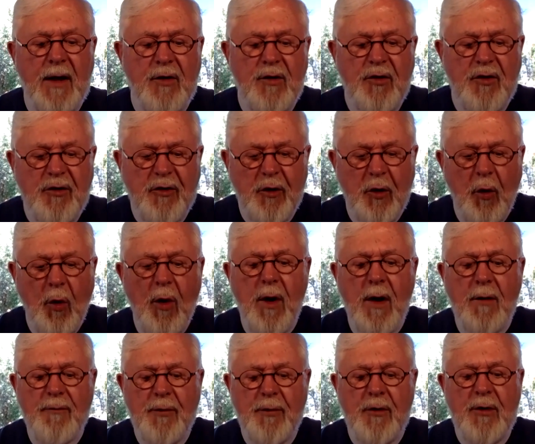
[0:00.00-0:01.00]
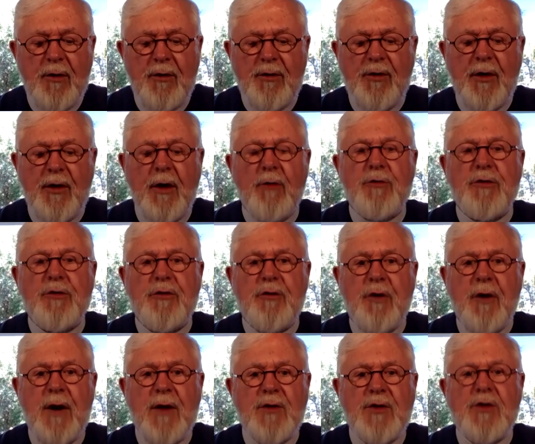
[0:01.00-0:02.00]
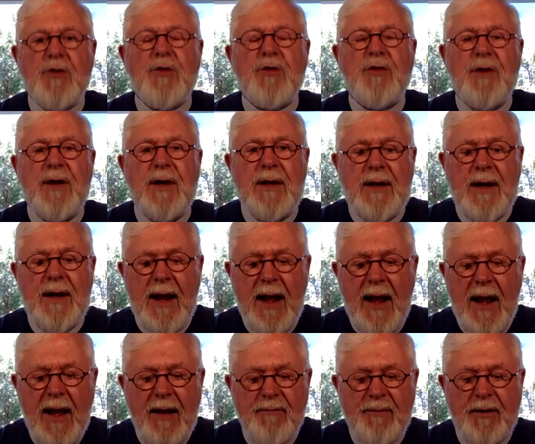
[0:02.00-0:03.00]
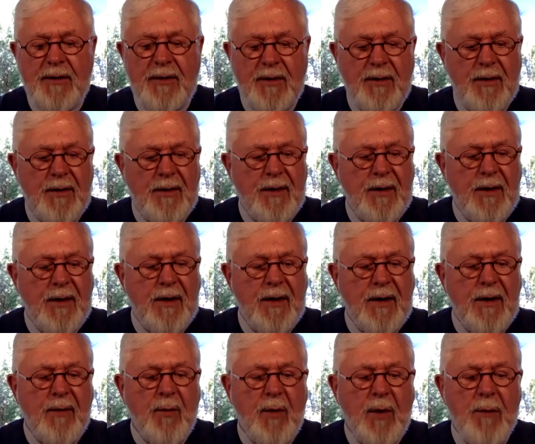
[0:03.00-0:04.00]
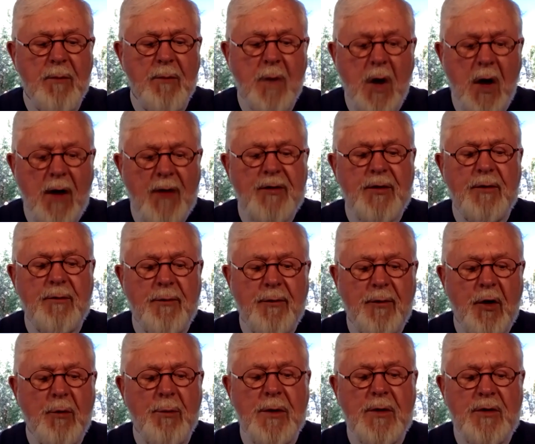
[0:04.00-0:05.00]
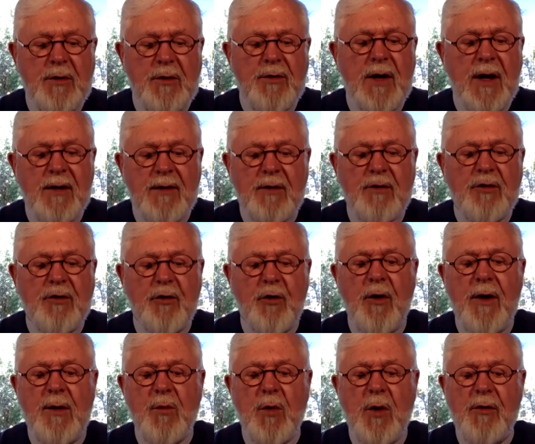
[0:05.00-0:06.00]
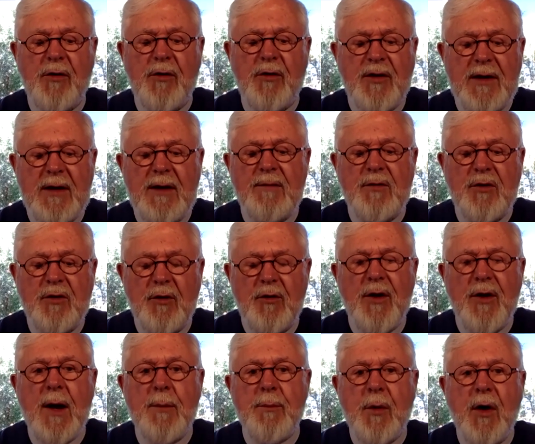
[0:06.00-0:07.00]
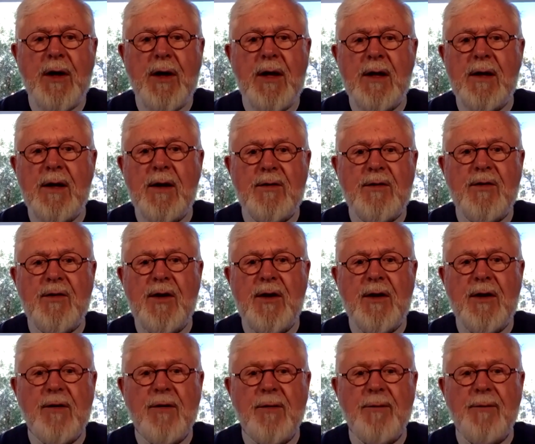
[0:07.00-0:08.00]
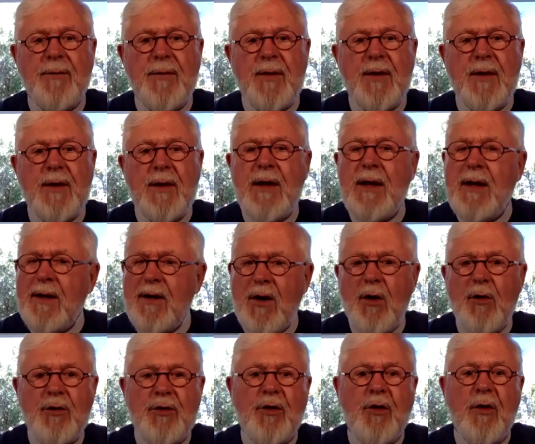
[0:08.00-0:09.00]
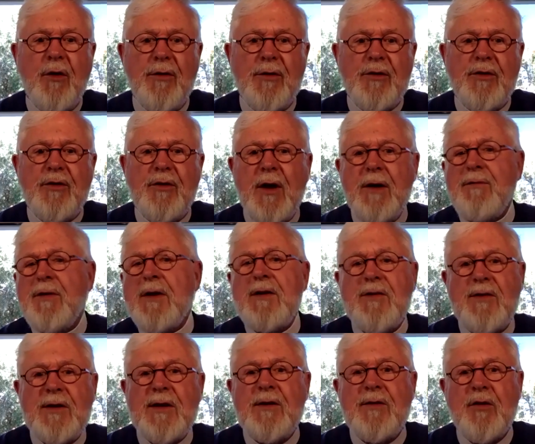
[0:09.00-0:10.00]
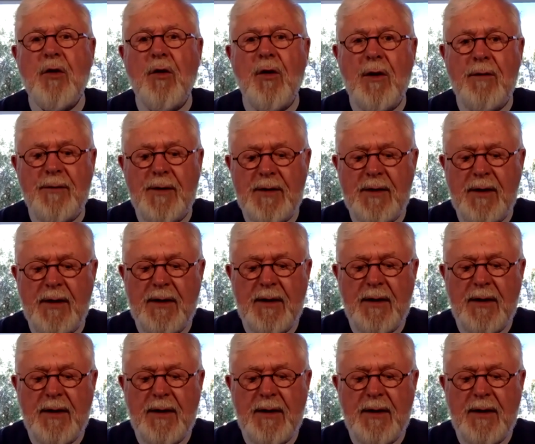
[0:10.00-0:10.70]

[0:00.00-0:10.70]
Store up for yourselves treasures in heaven, where moths and vermin do not destroy, and where thieves do not break in and steal. He knows all this stuff. He sees all of it.